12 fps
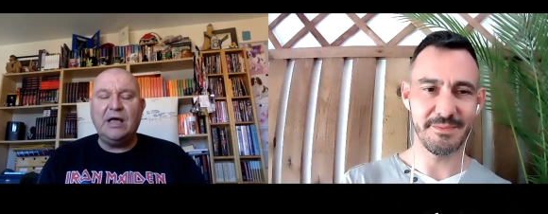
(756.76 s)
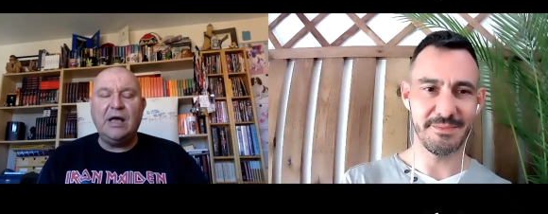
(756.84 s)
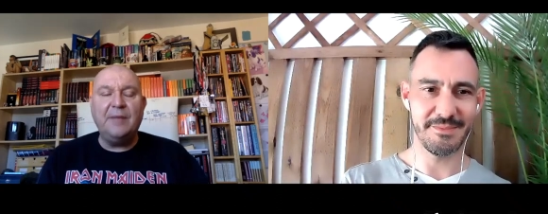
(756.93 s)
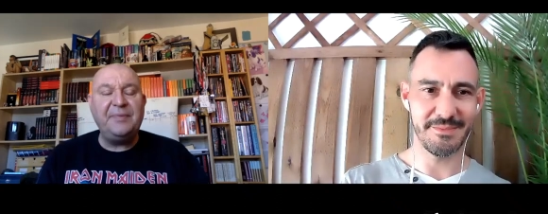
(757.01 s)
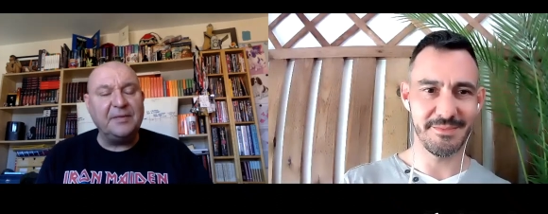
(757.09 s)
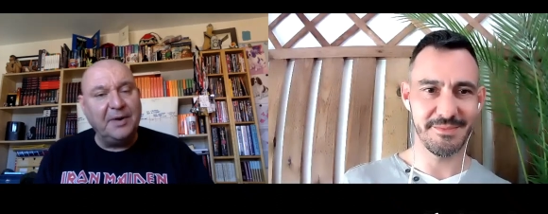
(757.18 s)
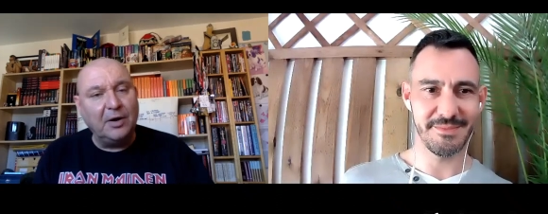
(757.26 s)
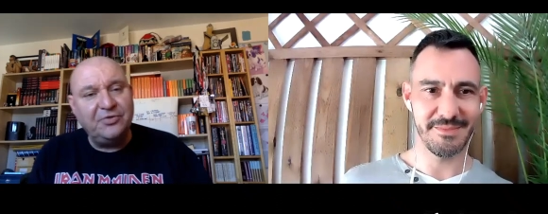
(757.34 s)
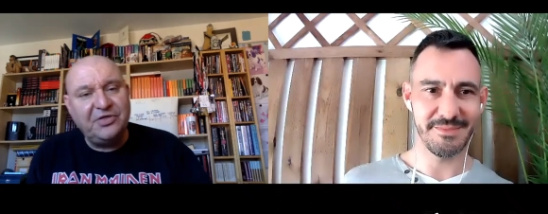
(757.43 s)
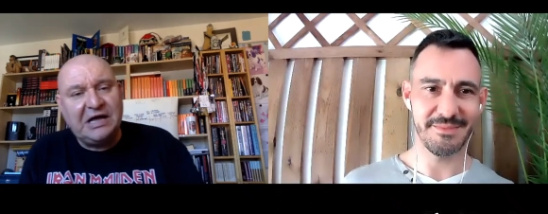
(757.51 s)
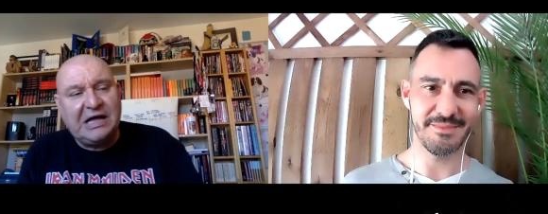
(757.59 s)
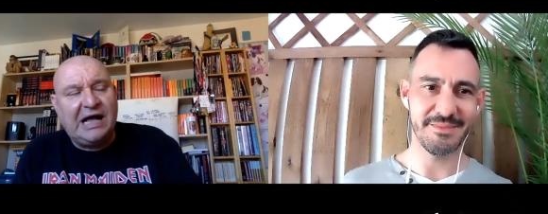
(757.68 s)
Speaker 1: a bit of both
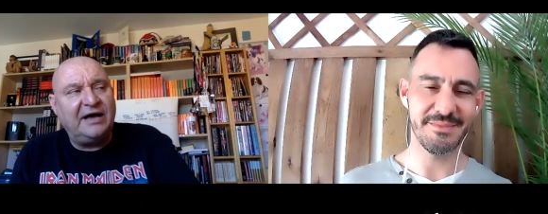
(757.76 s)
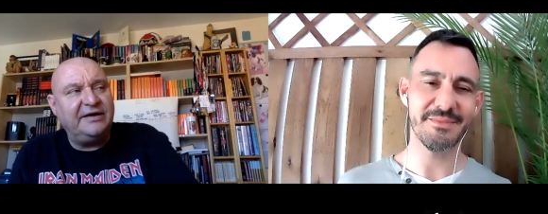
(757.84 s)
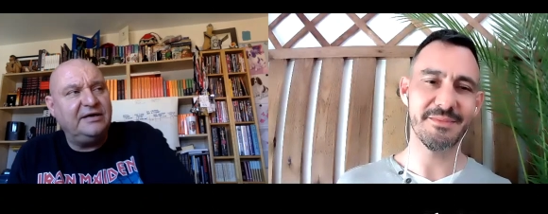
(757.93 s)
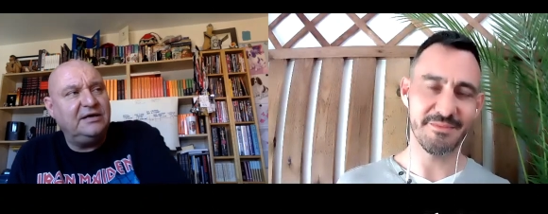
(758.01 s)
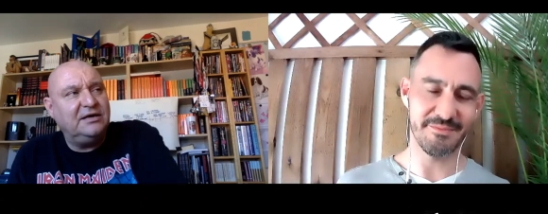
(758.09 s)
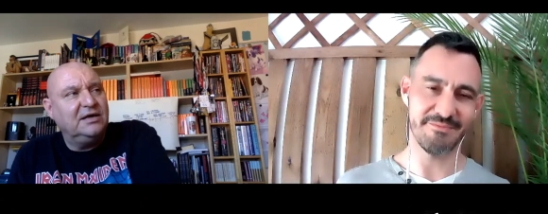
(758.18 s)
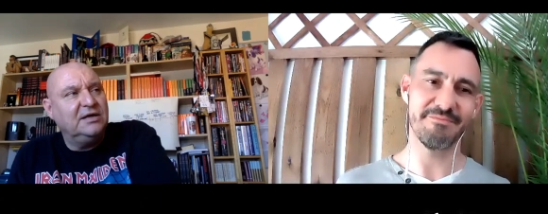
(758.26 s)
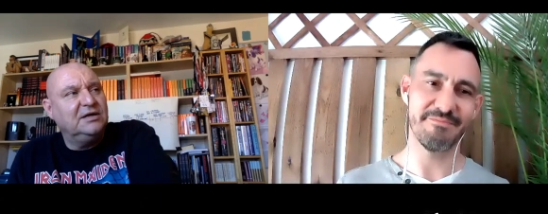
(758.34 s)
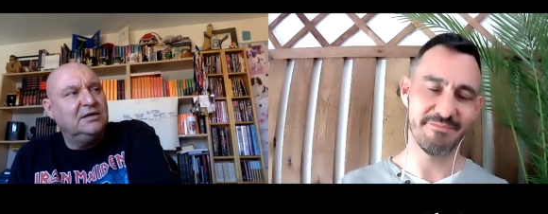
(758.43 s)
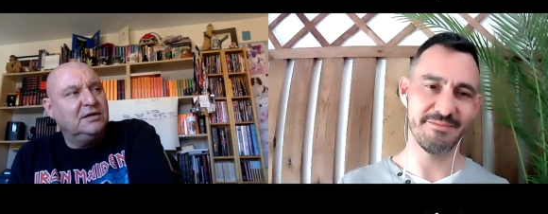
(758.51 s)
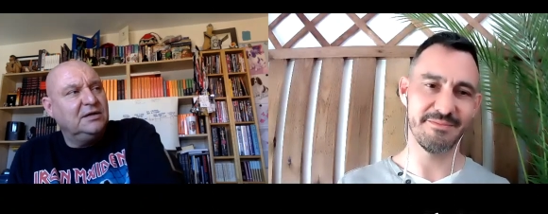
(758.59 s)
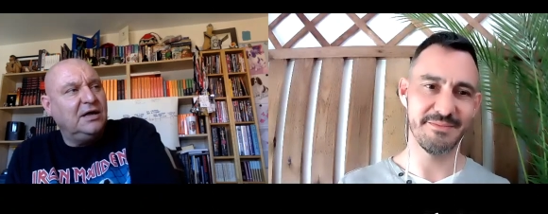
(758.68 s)
i, I
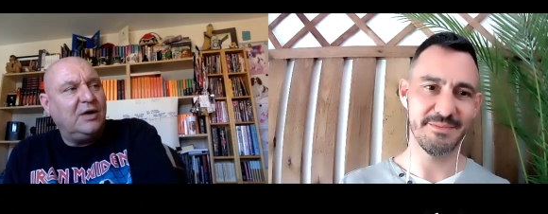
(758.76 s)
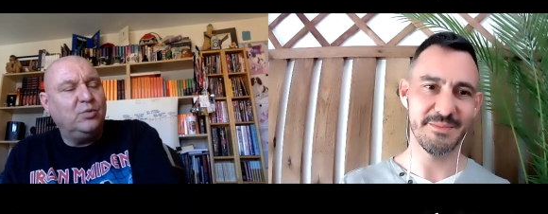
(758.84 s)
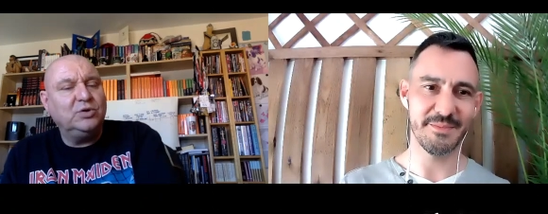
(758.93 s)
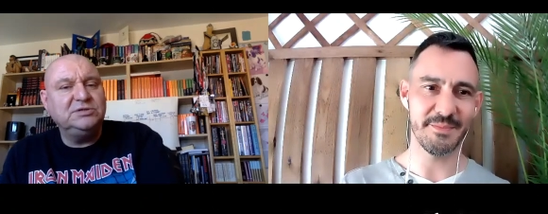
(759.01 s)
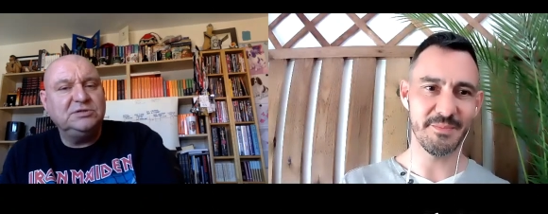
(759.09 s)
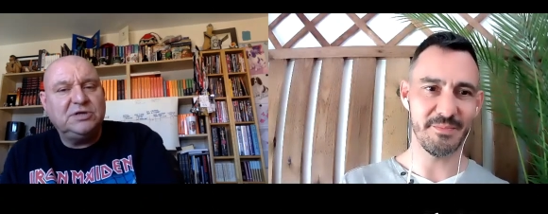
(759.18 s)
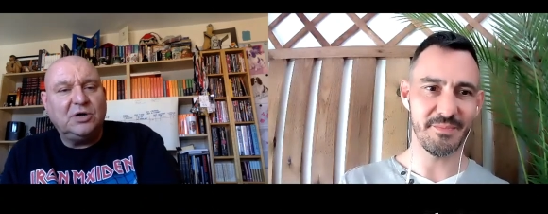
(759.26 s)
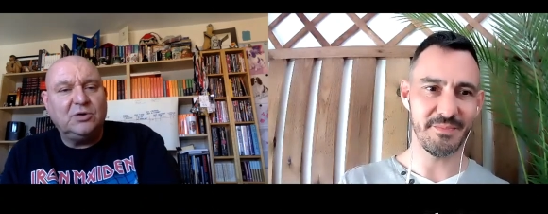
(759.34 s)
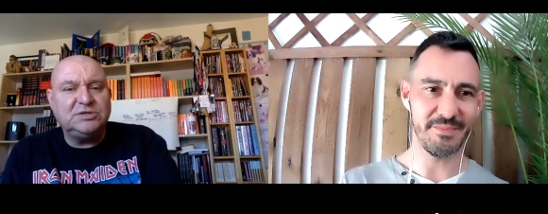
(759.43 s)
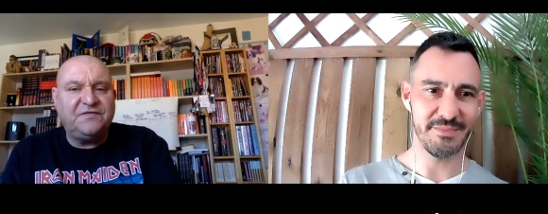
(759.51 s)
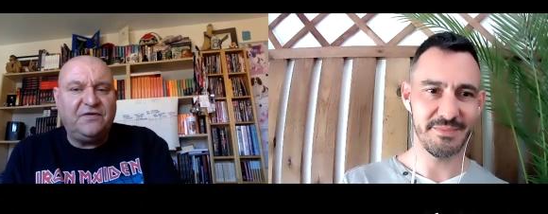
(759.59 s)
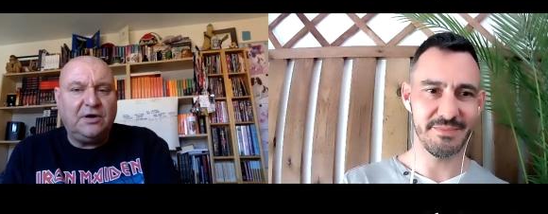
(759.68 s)
I wouldn't go
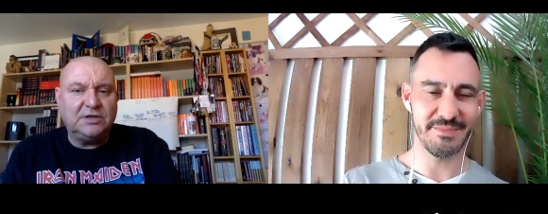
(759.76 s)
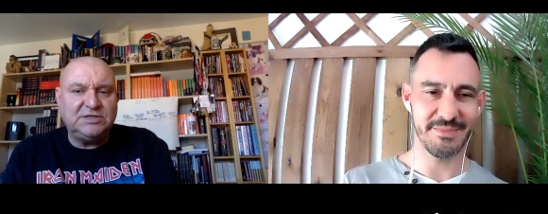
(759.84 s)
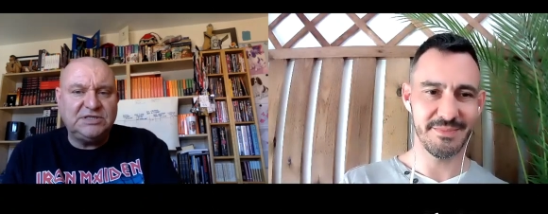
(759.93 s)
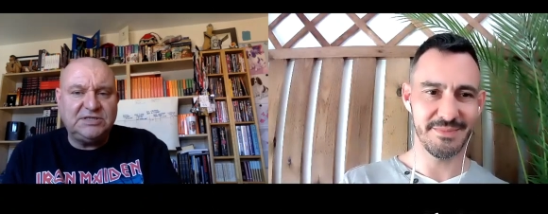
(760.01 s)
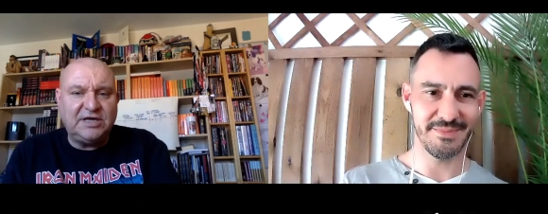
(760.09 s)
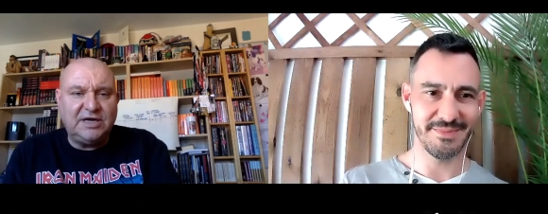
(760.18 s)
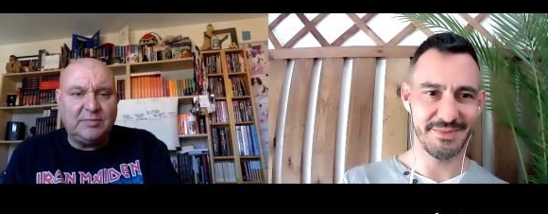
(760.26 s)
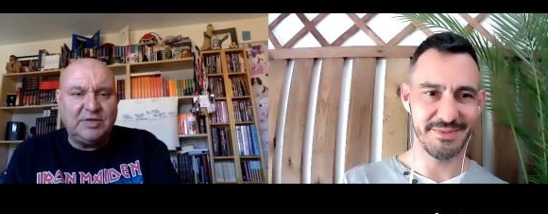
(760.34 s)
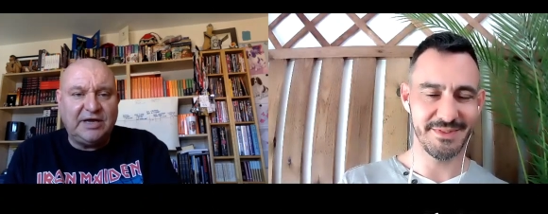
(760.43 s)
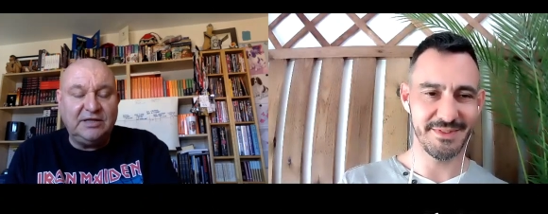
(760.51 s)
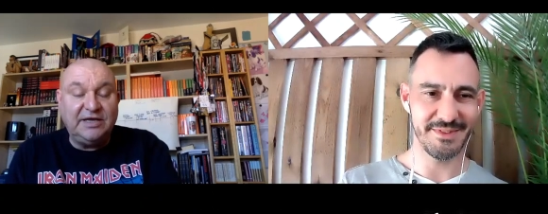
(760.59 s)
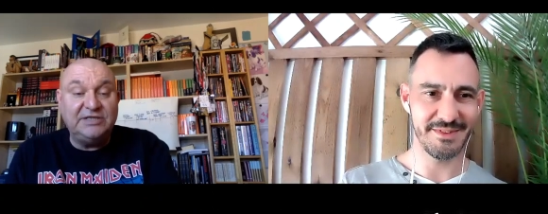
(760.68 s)
as far to say I'm
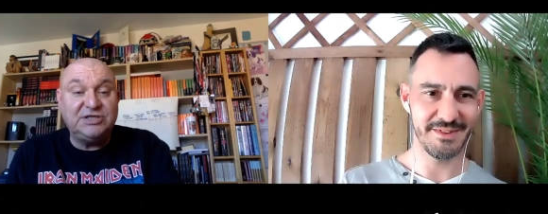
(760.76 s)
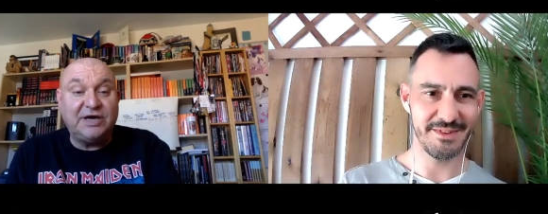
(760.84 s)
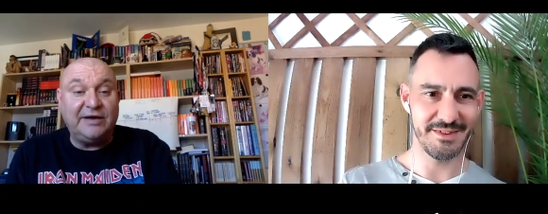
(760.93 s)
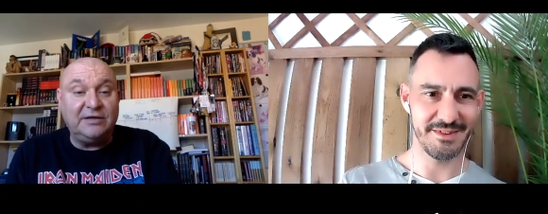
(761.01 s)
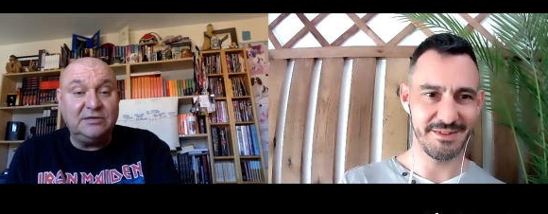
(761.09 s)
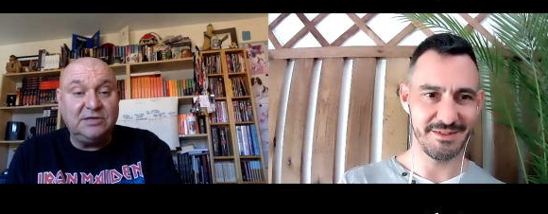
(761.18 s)
like Lee Child,